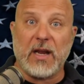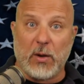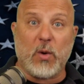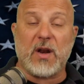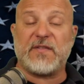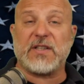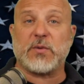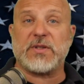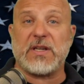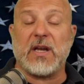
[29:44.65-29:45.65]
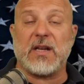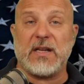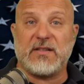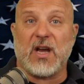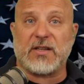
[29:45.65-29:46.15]
What if this was
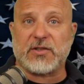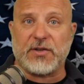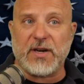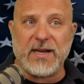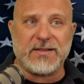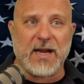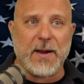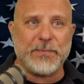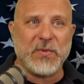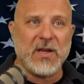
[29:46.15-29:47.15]
dusk or nighttime?